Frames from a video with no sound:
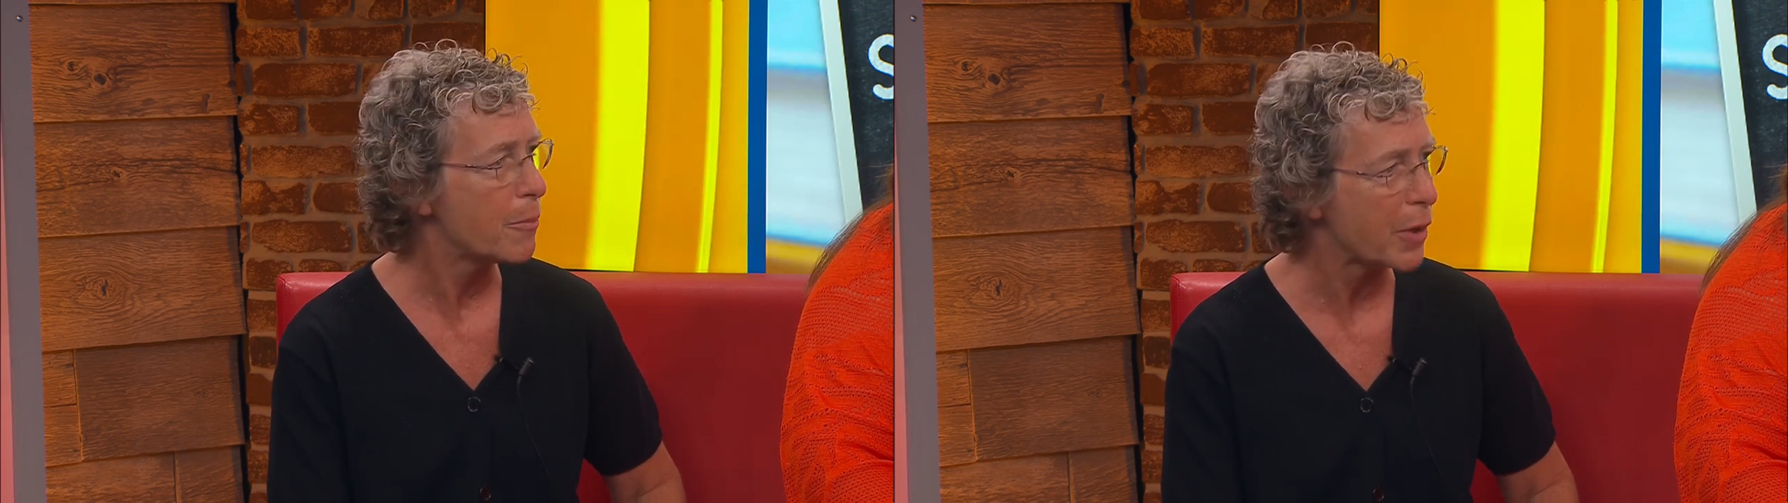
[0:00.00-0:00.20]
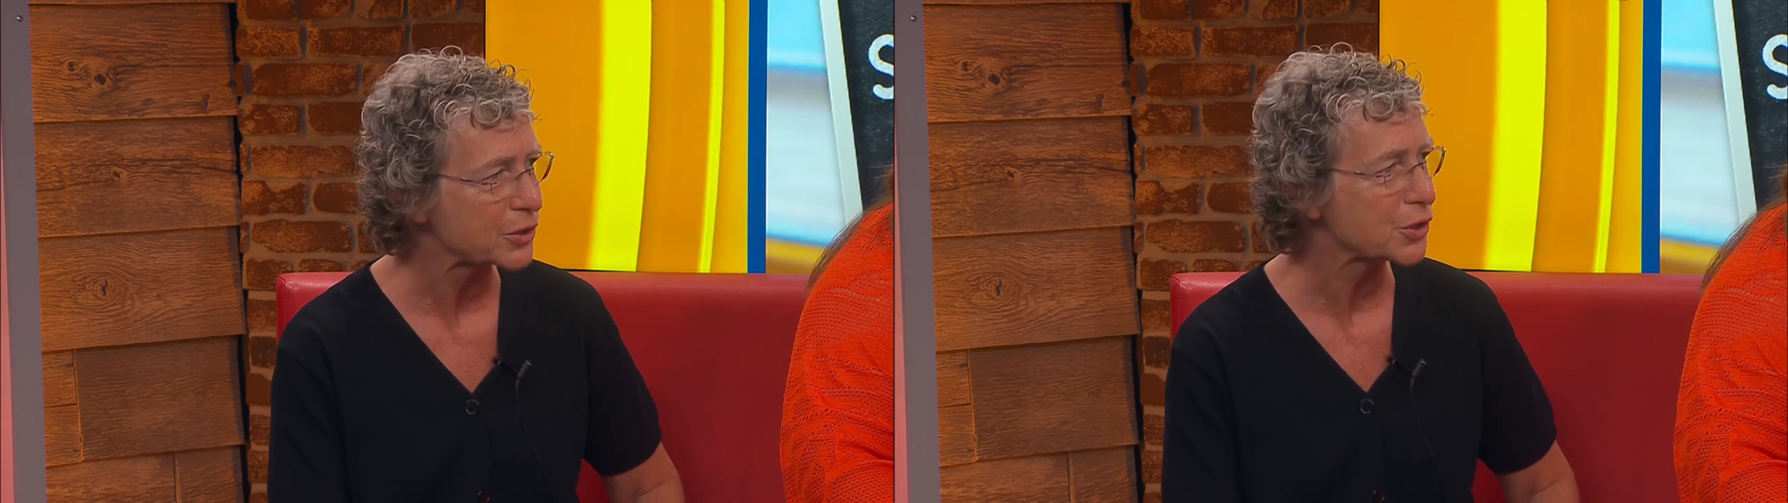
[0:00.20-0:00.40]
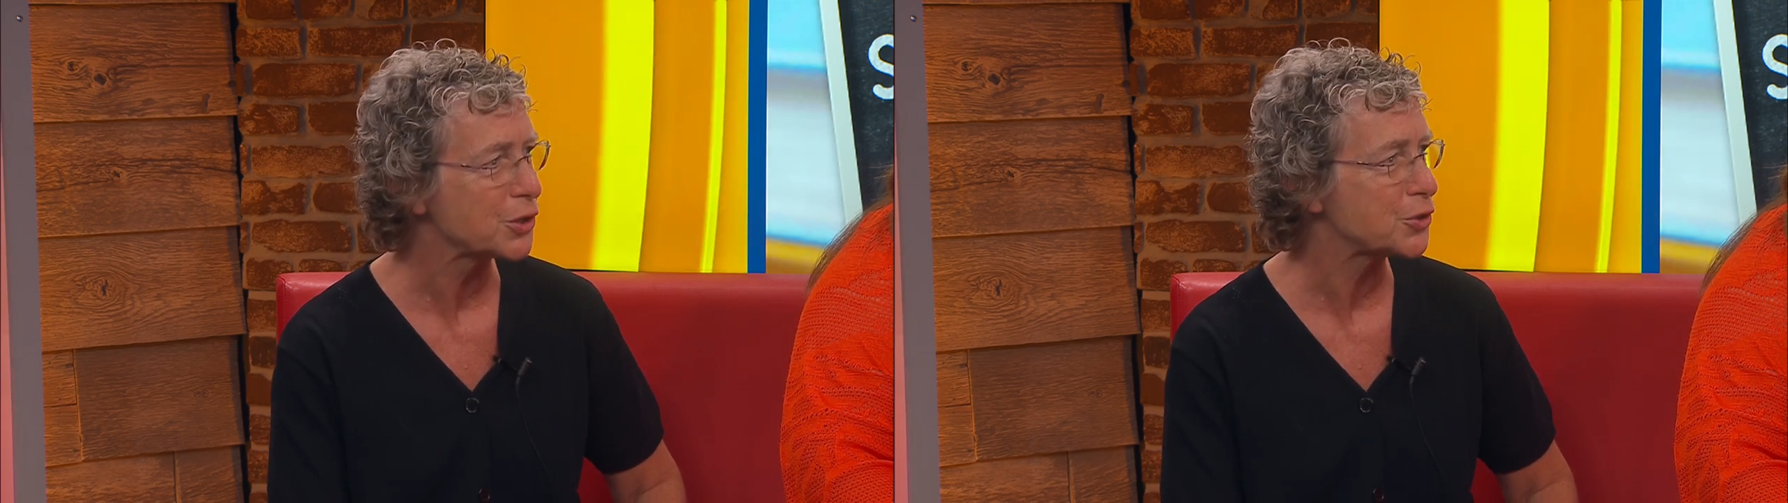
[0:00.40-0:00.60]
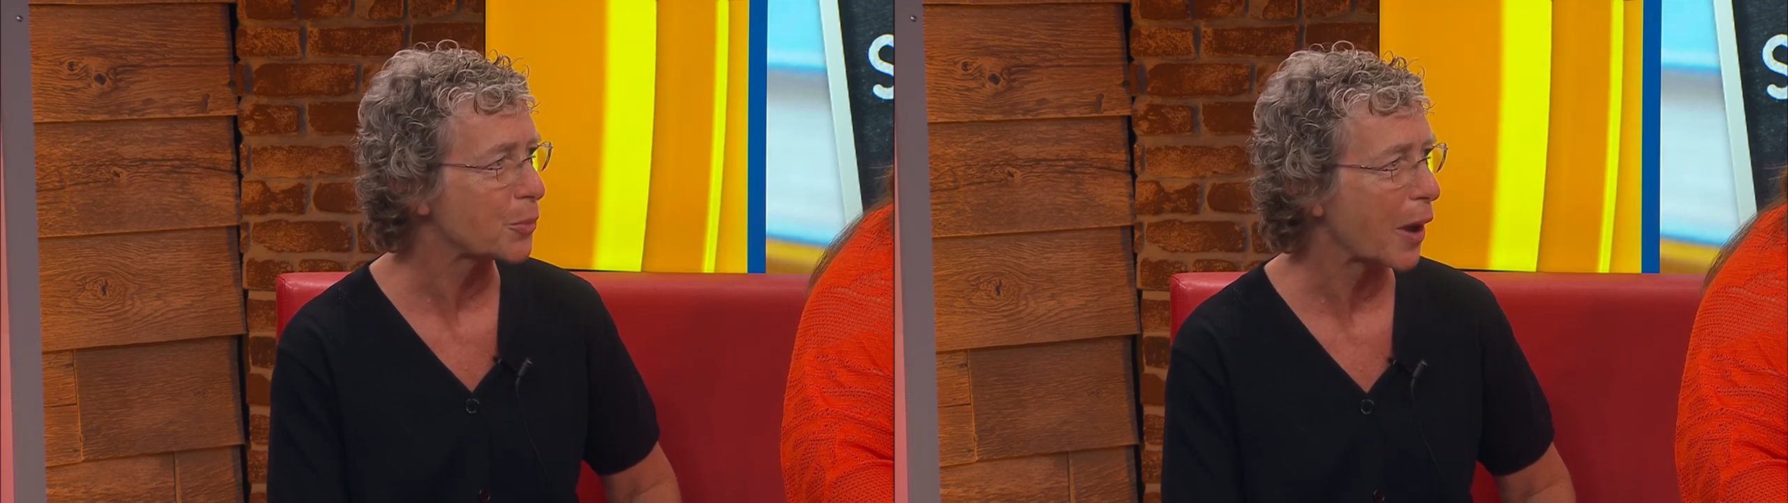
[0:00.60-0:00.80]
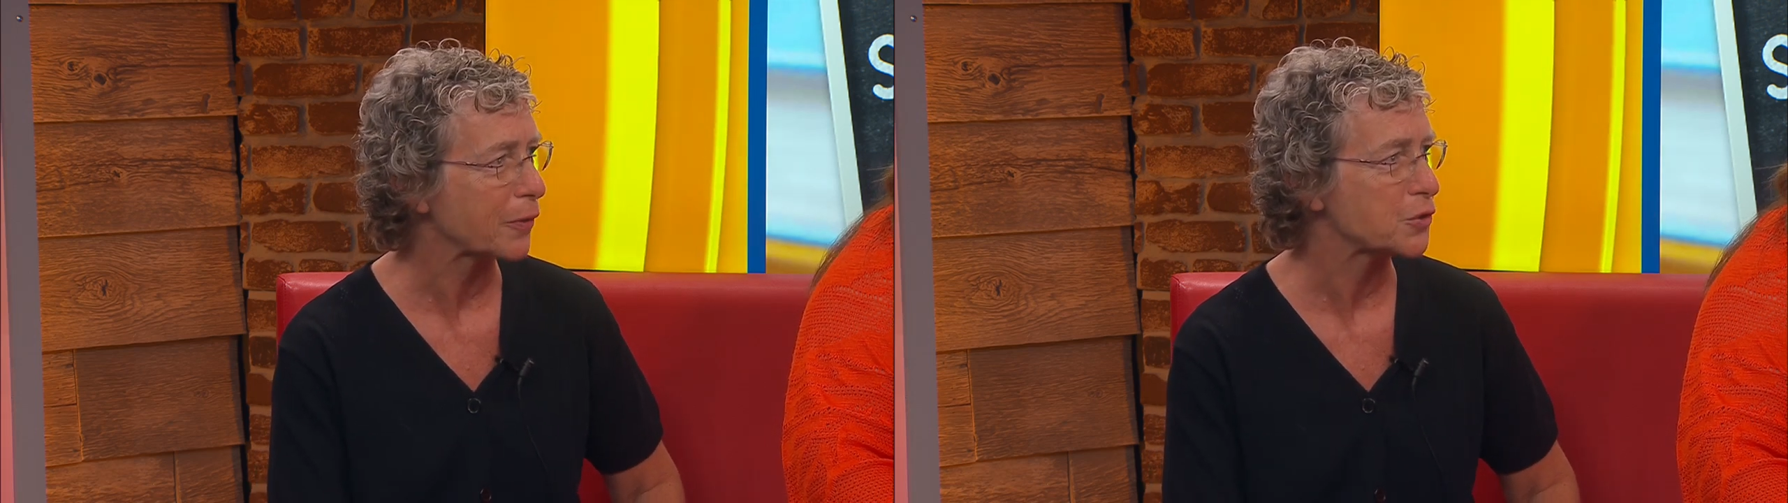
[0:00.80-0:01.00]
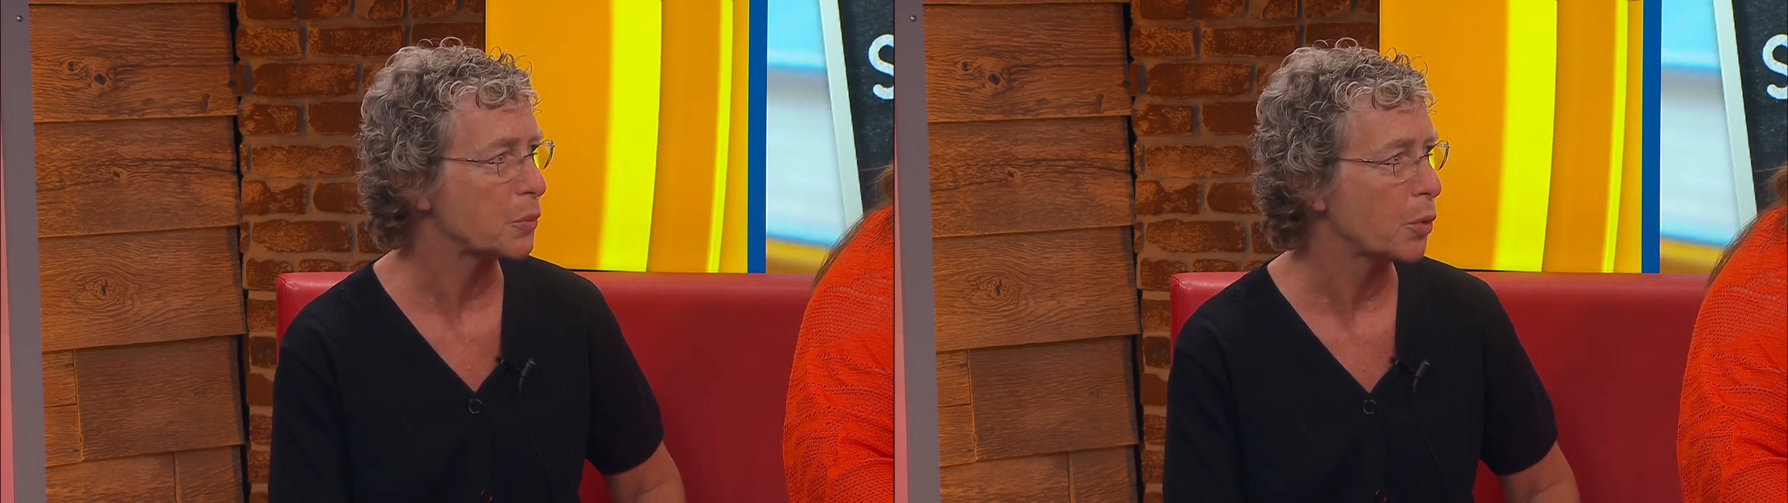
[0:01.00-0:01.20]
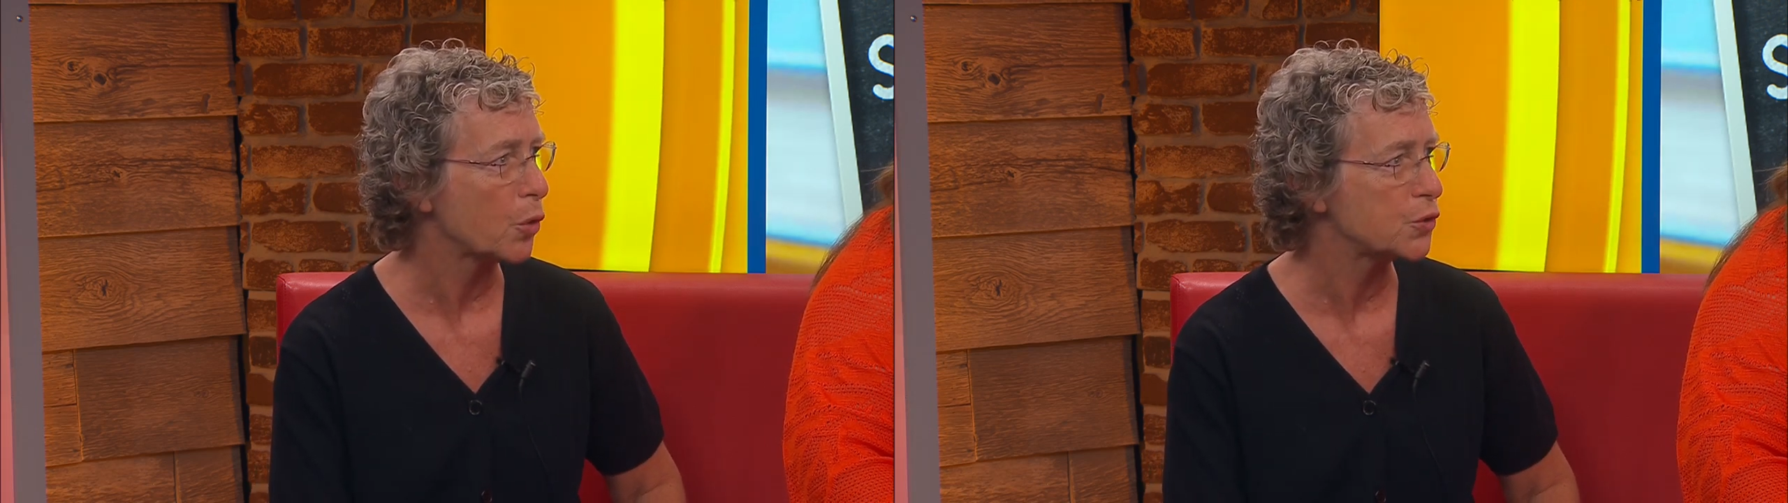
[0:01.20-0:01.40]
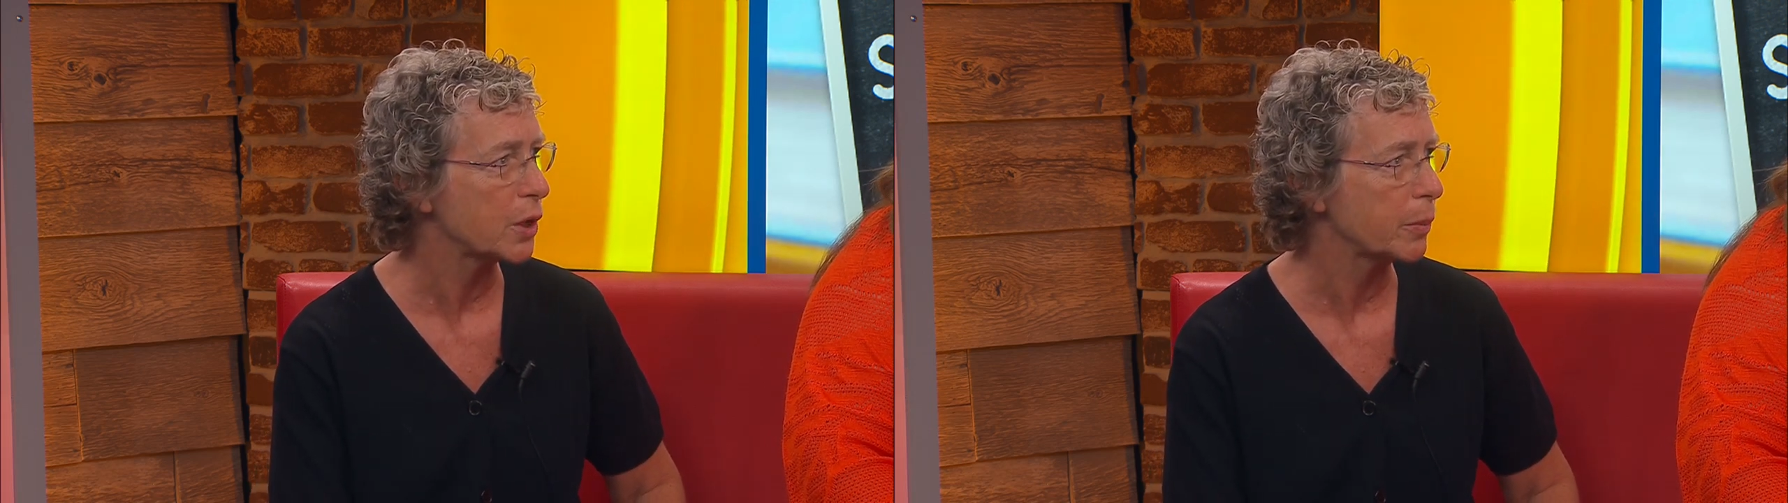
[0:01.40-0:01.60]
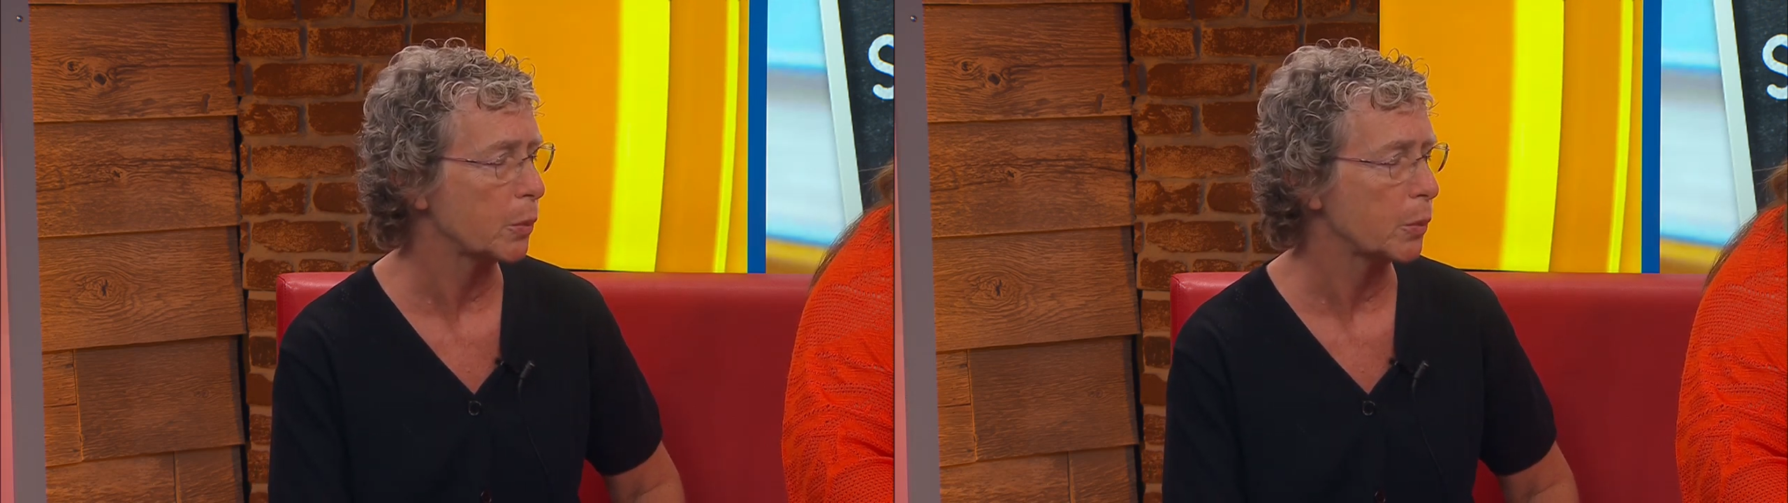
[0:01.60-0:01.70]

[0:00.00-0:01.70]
message about the symposium,